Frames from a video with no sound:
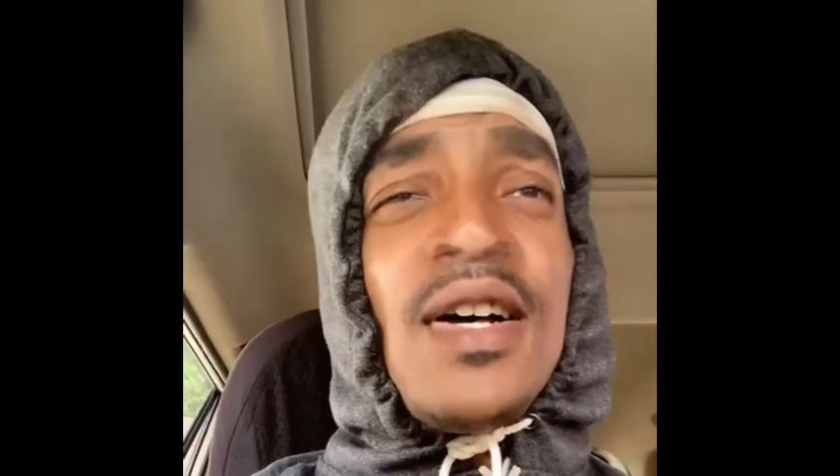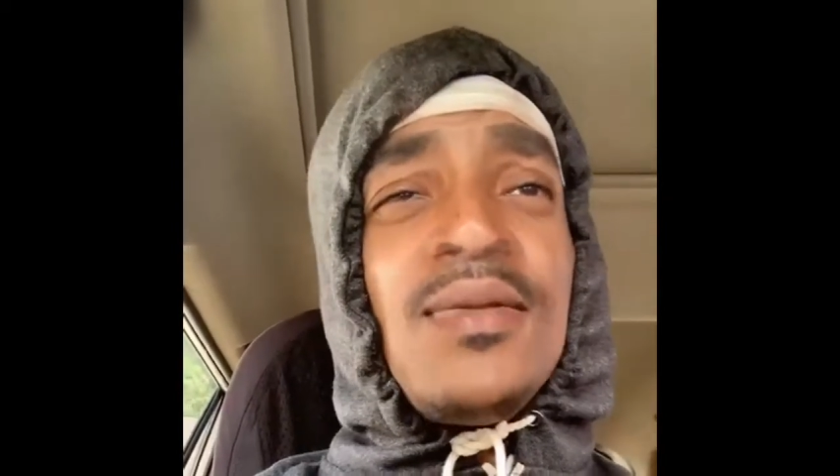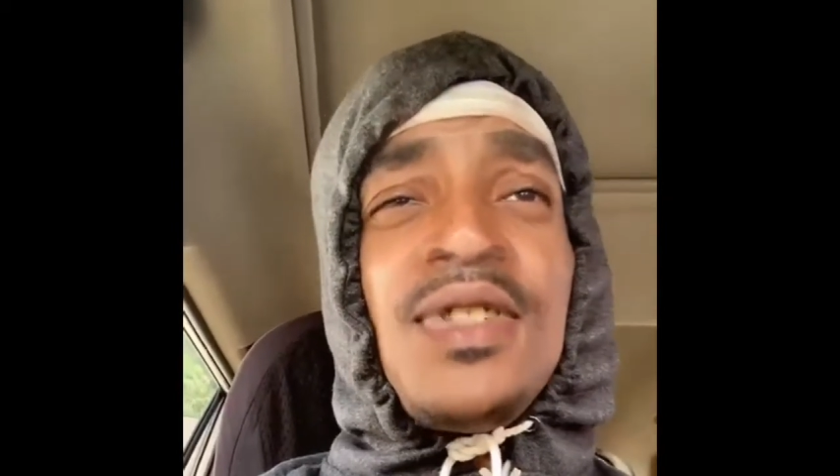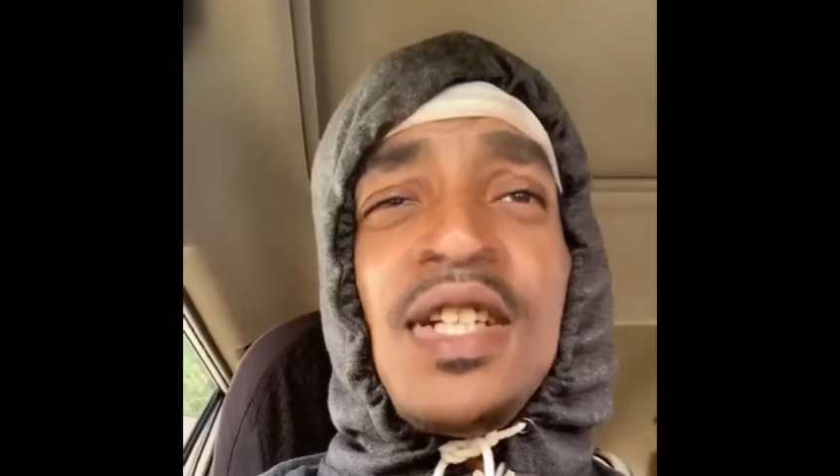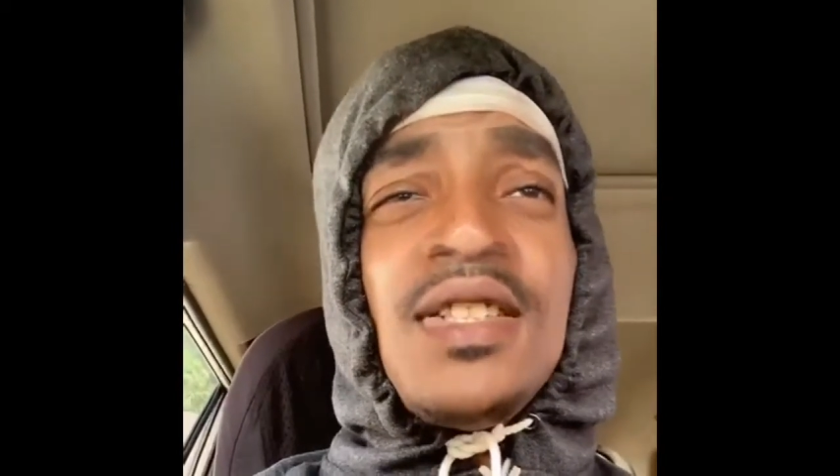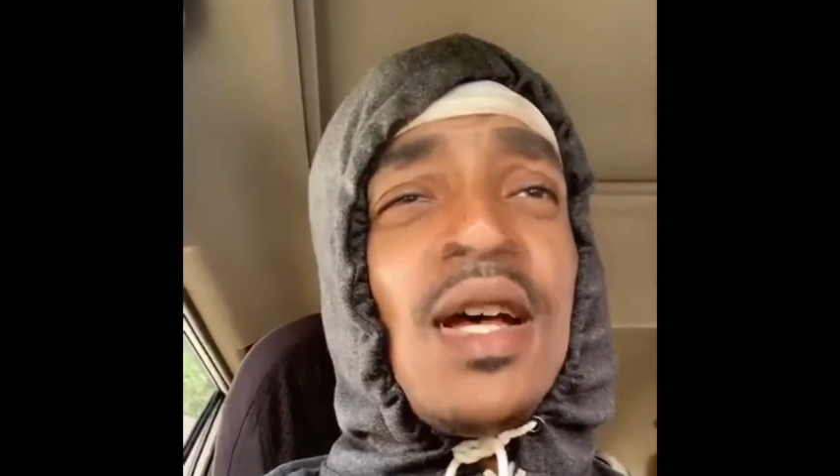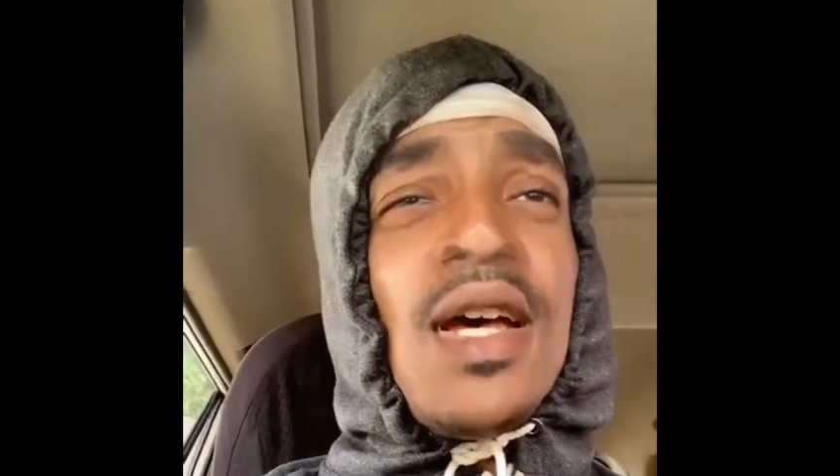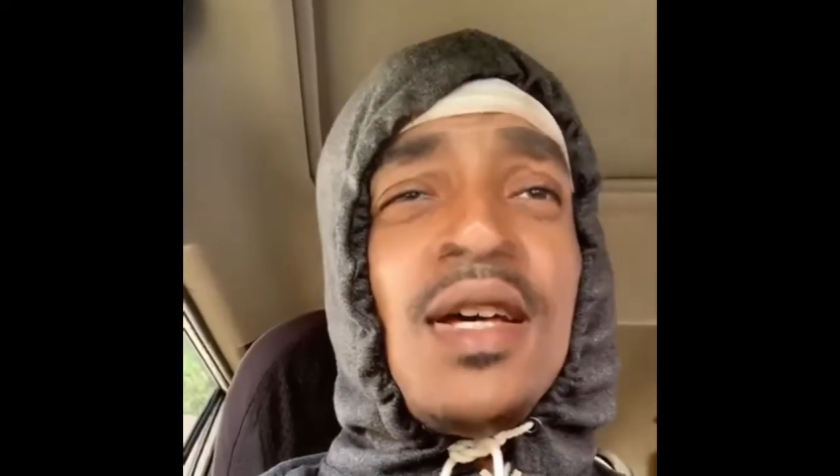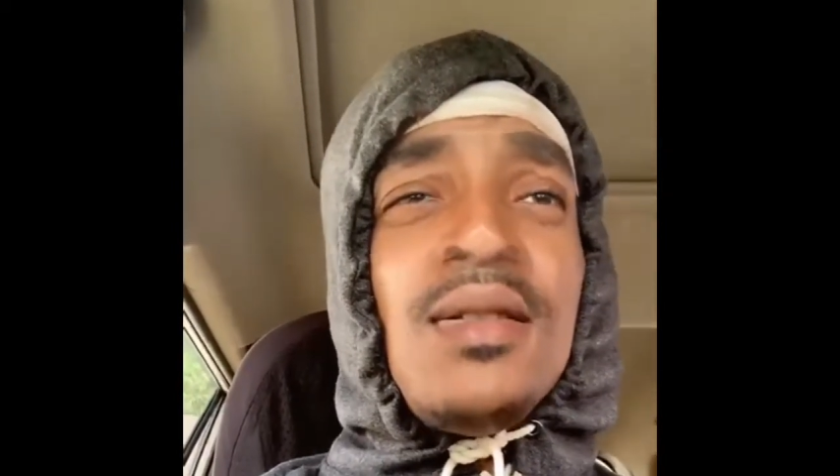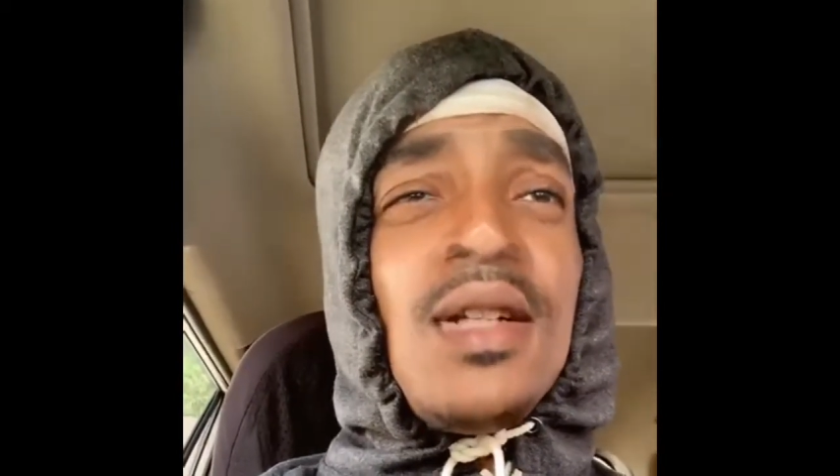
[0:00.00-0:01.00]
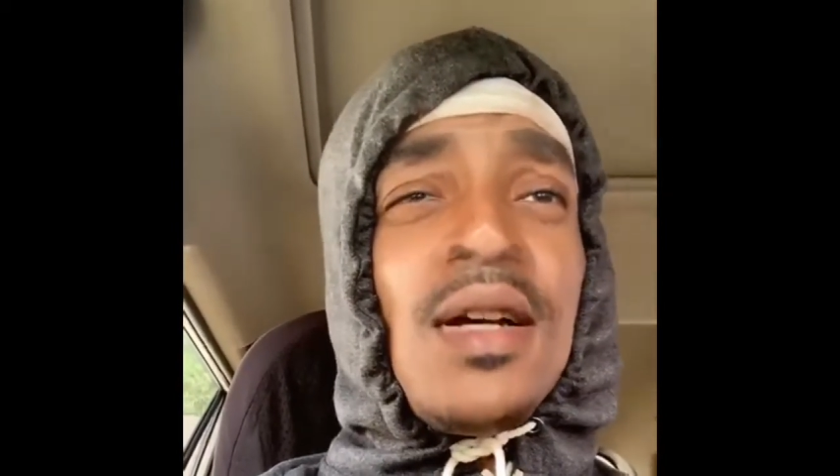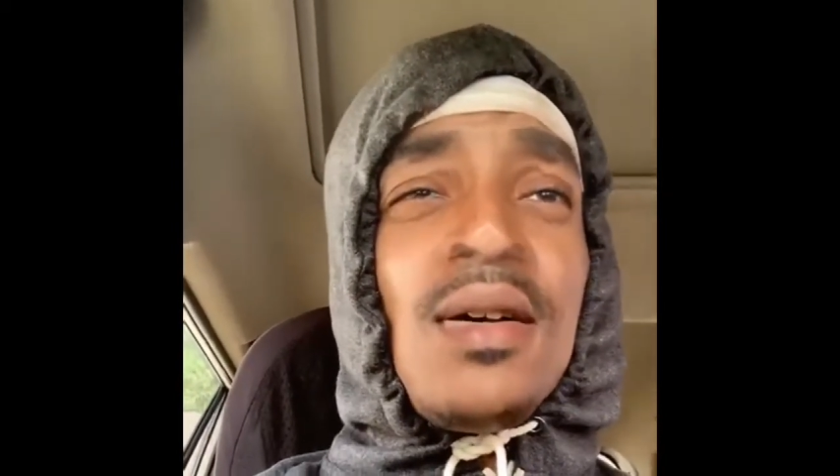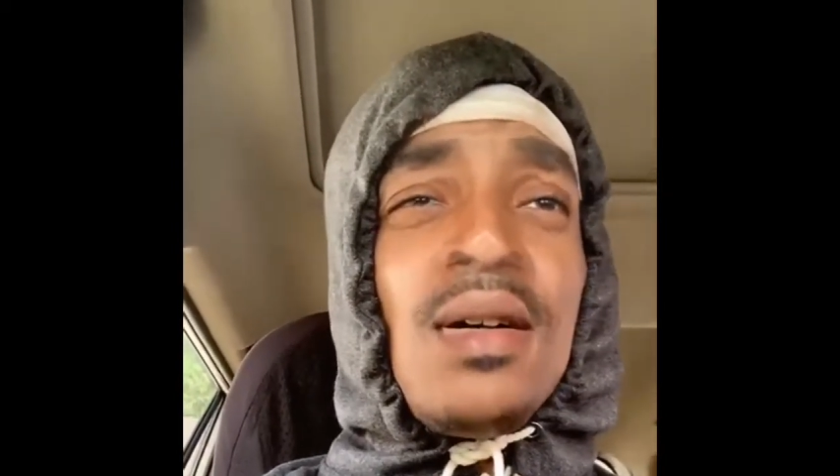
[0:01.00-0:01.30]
six days now.